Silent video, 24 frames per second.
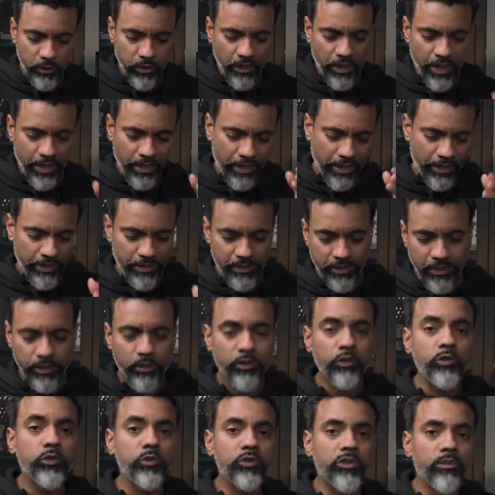know, I think
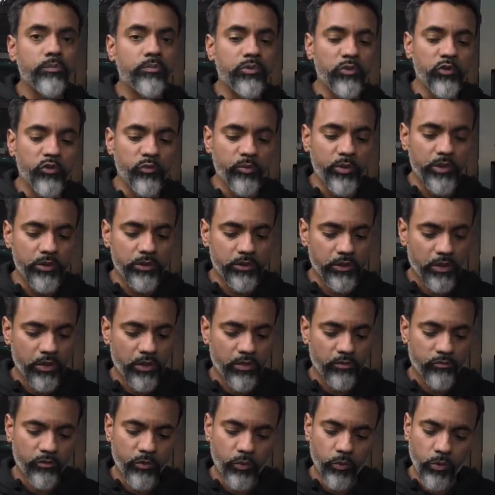could use improvement.
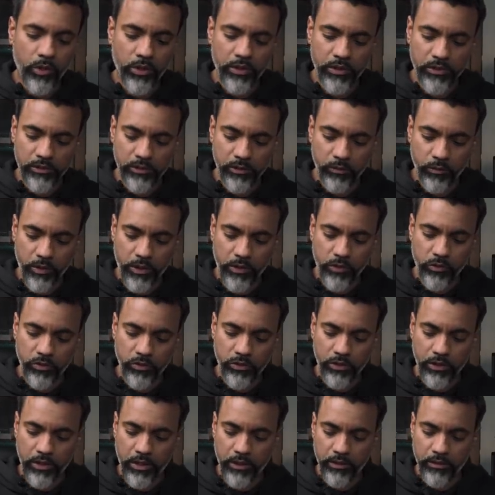For one is the way you
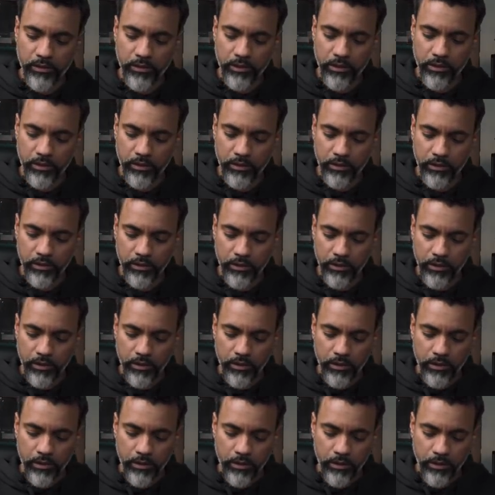select the
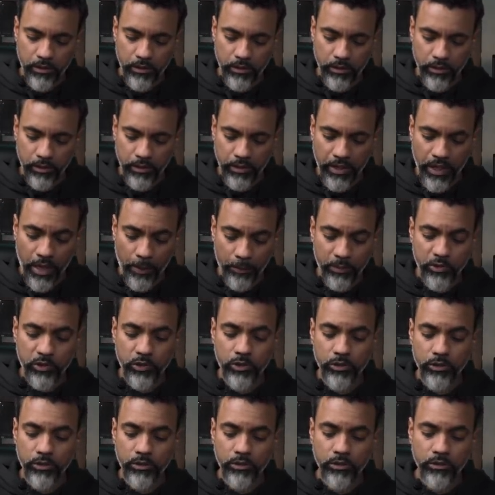
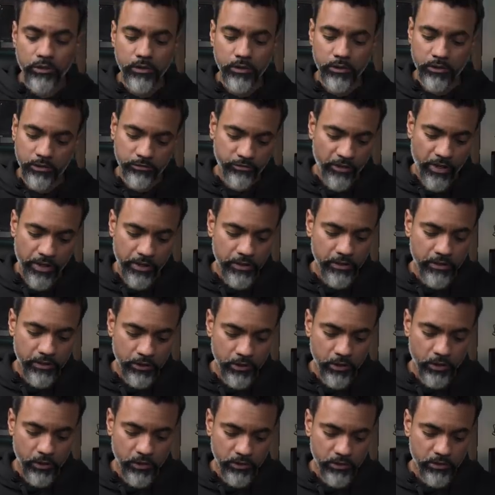aperture. It's fine,
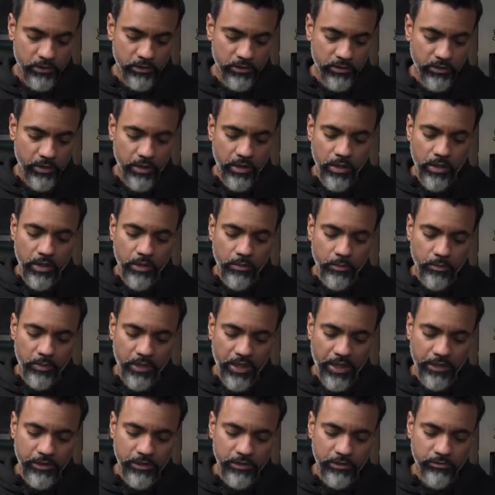you know, it's but
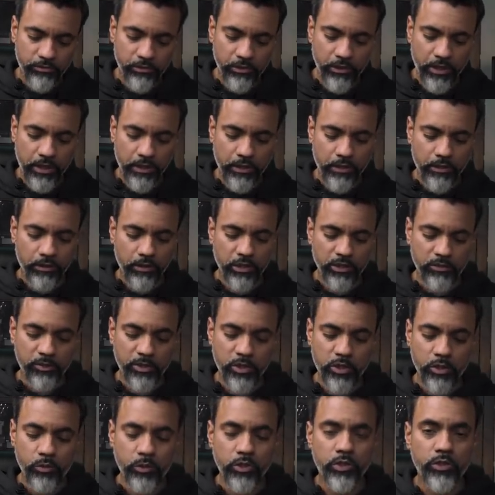I just feel like,
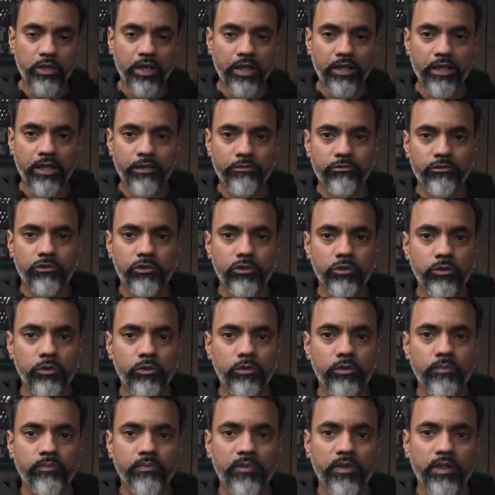especially when you're at
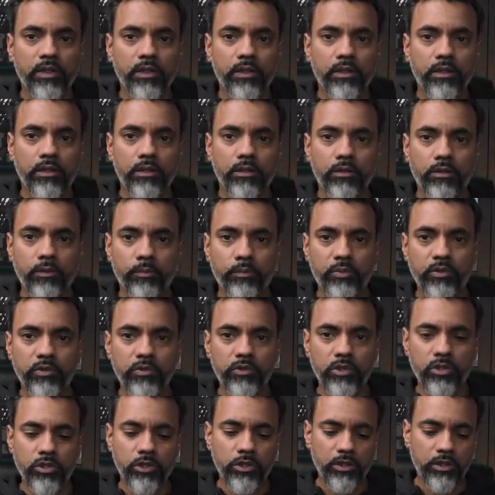f2, the
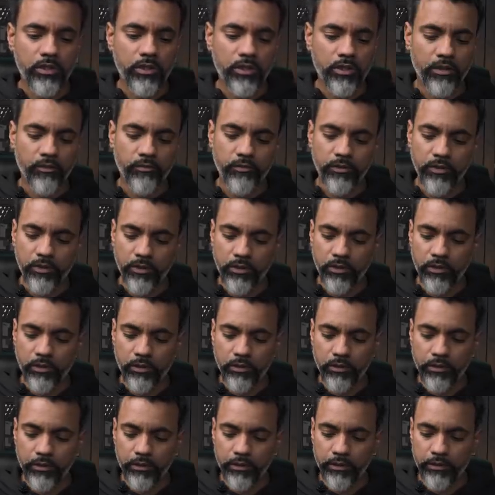positioning of the,
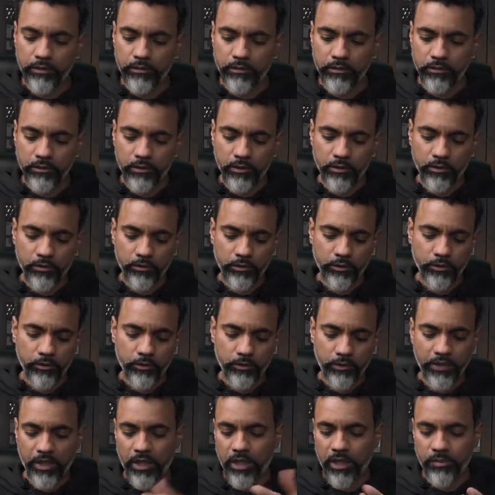you know, little
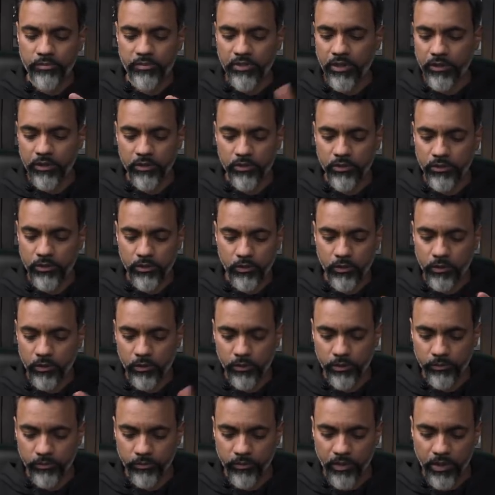knobs, I guess you could call
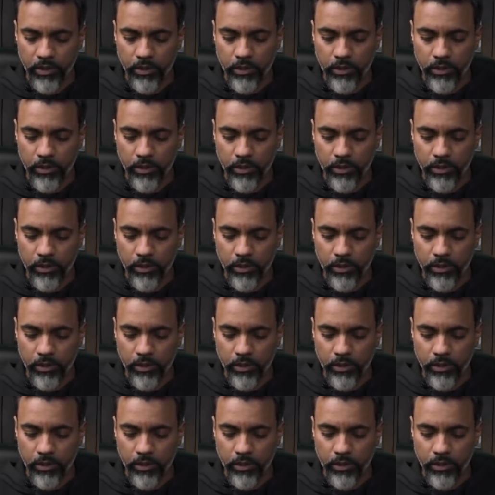them,